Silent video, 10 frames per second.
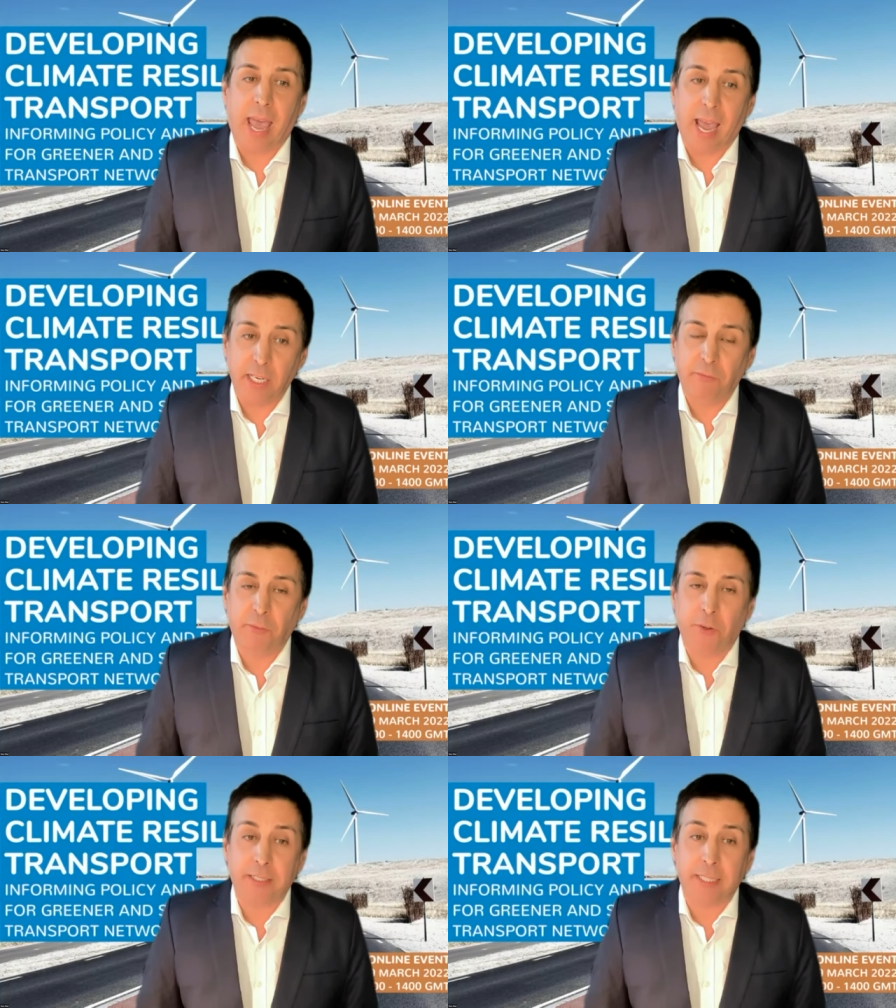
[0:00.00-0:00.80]
Any
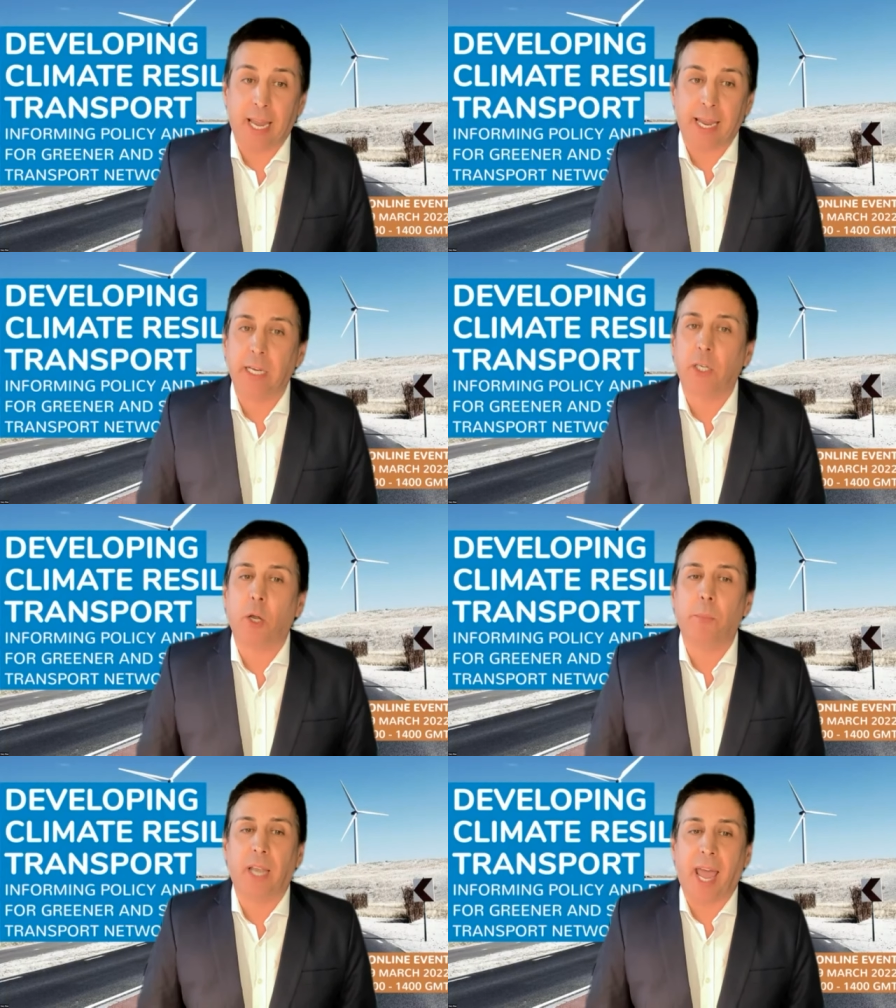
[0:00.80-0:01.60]
further delay in
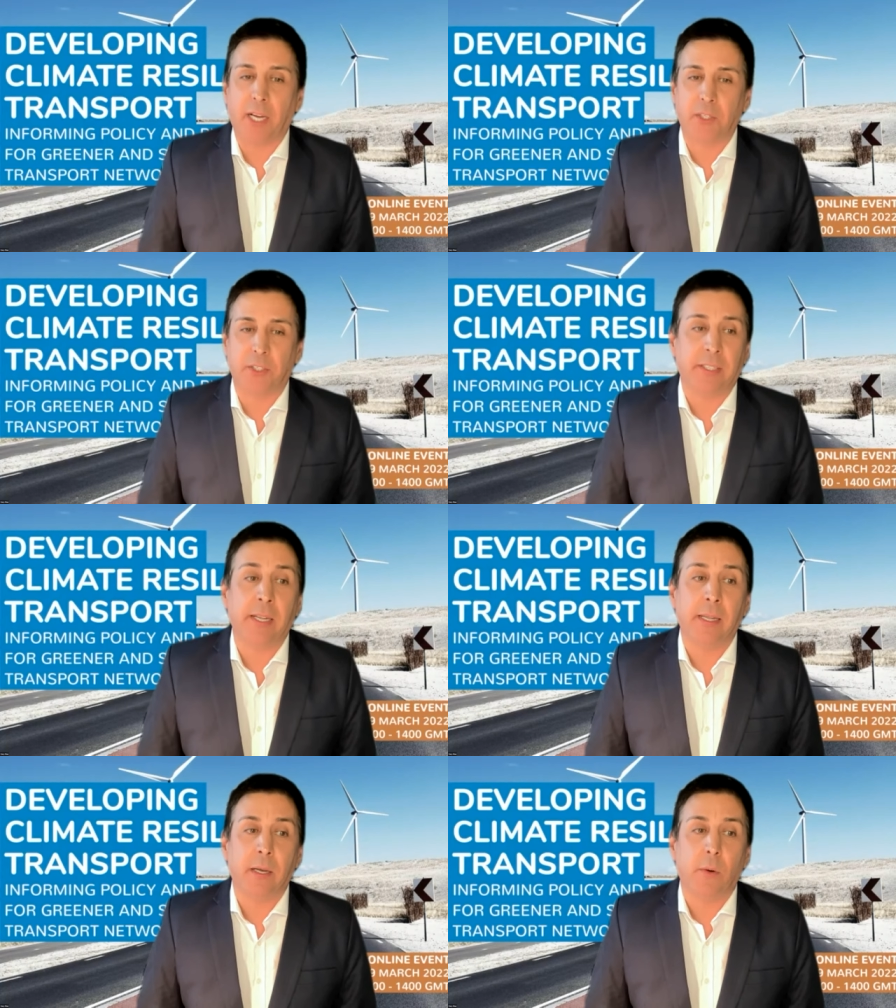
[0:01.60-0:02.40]
global action
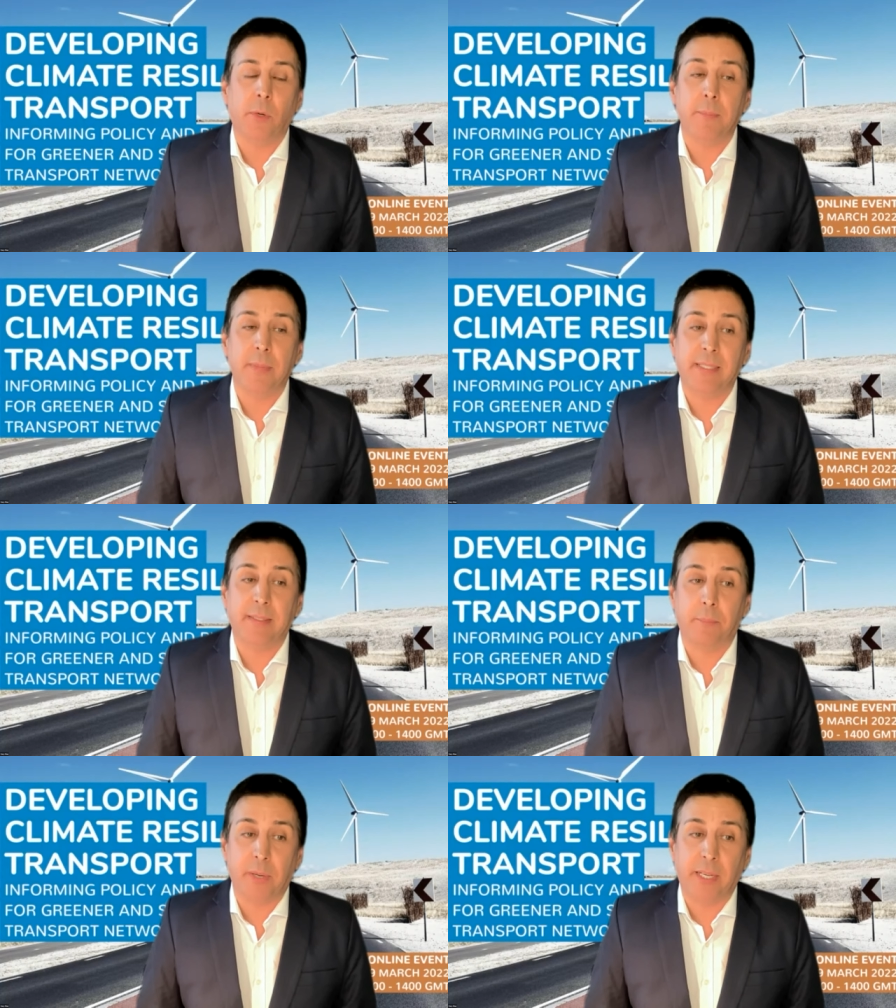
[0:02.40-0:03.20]
will miss
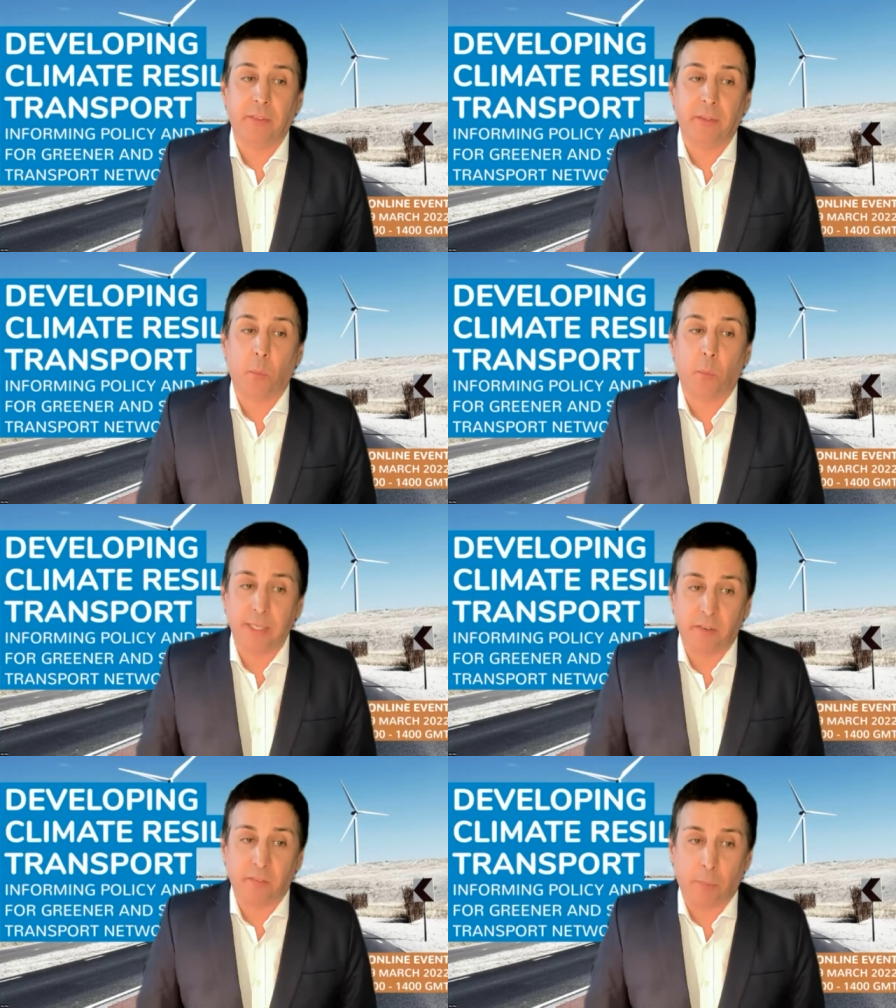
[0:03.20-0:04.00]
the brief
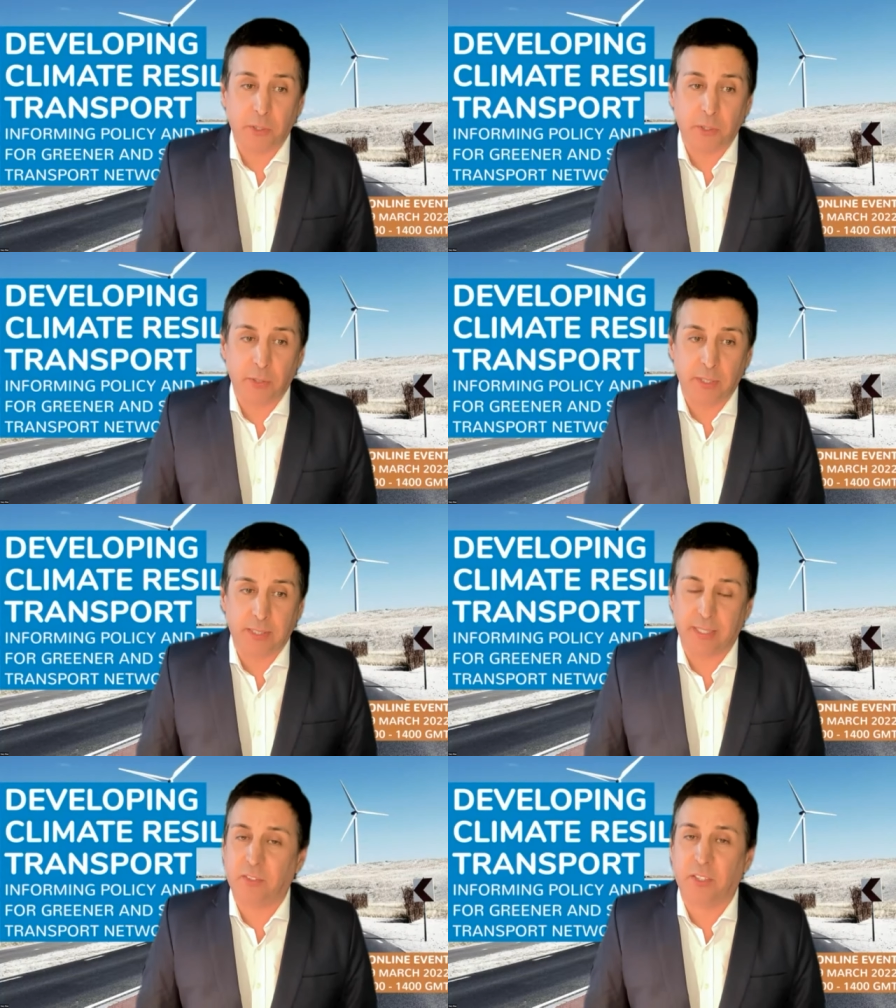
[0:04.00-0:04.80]
window of
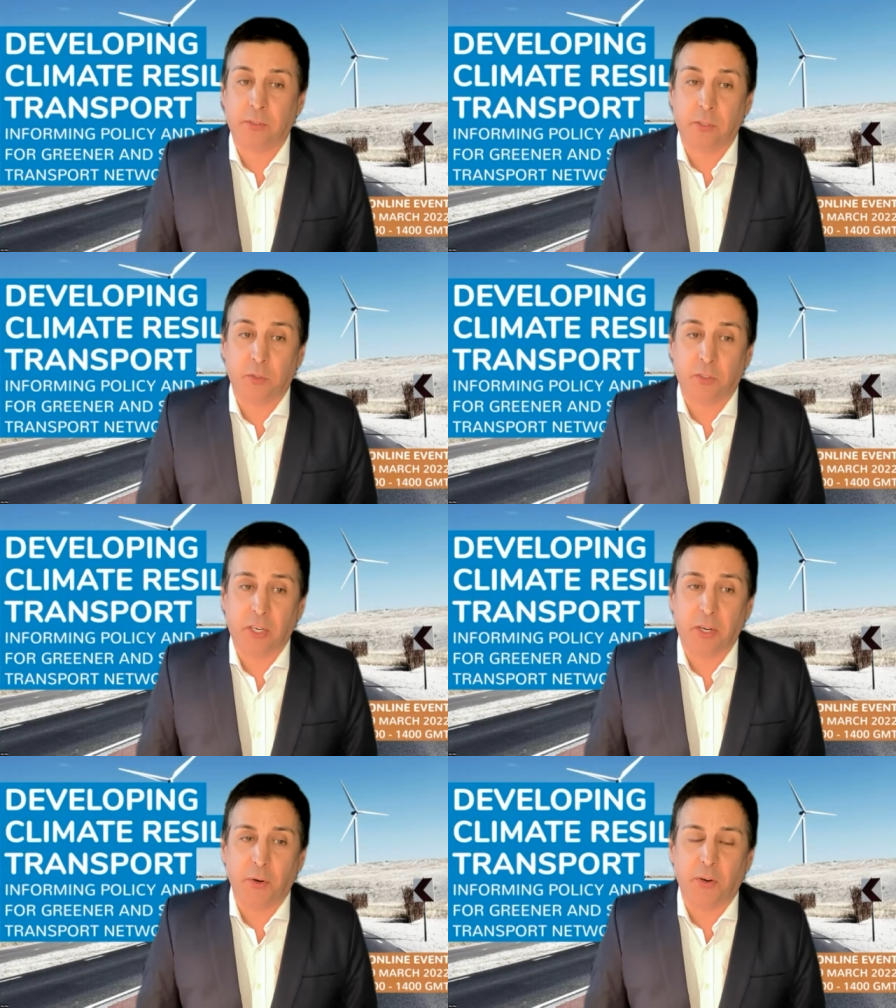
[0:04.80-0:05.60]
opportunity to, to
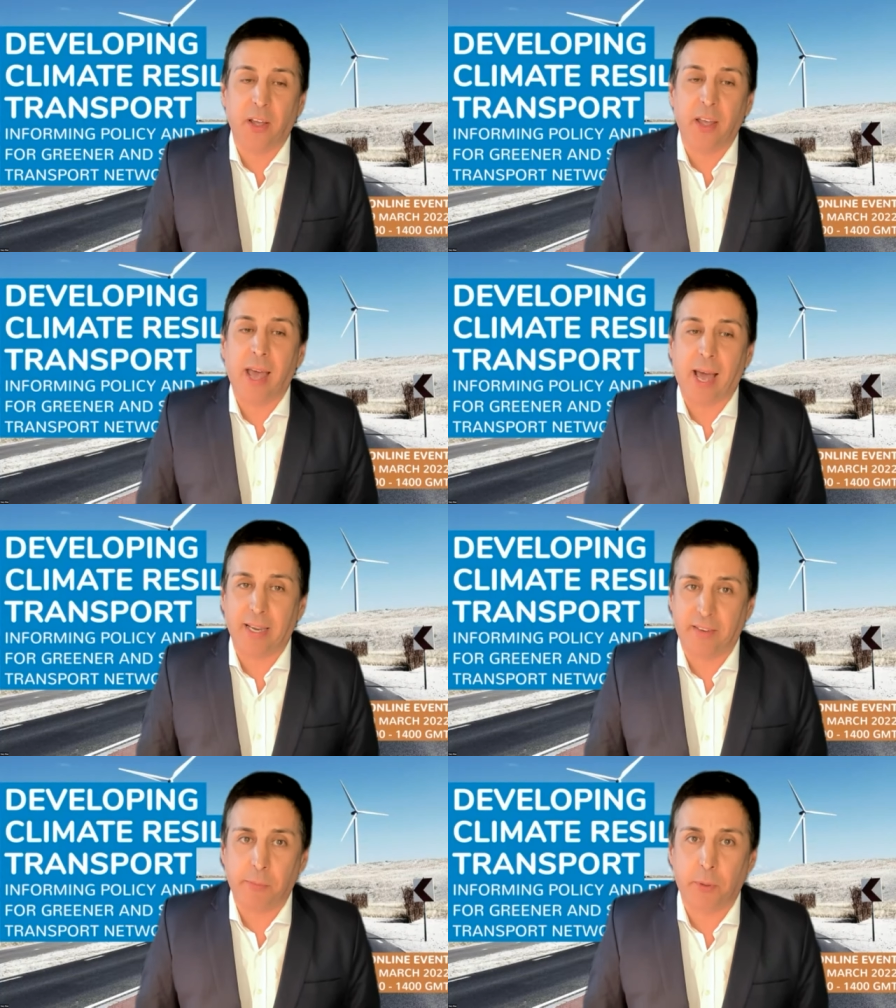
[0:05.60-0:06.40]
secure a
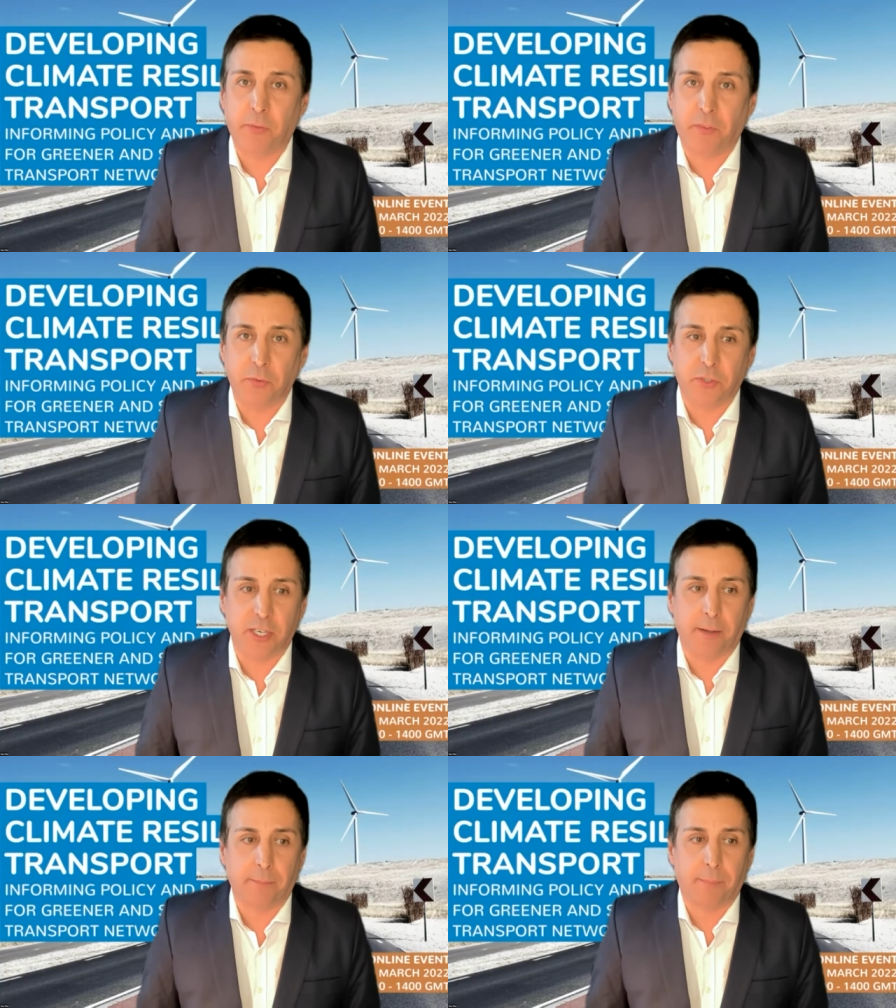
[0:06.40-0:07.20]
livable
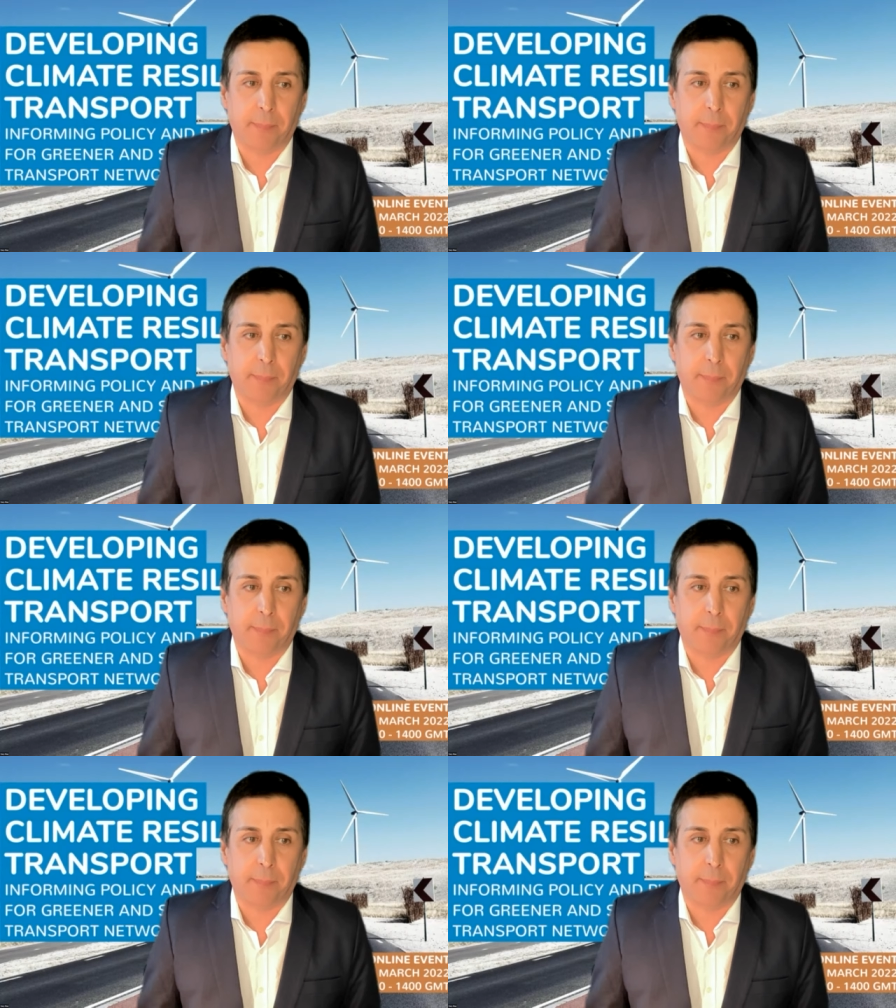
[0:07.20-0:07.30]
future.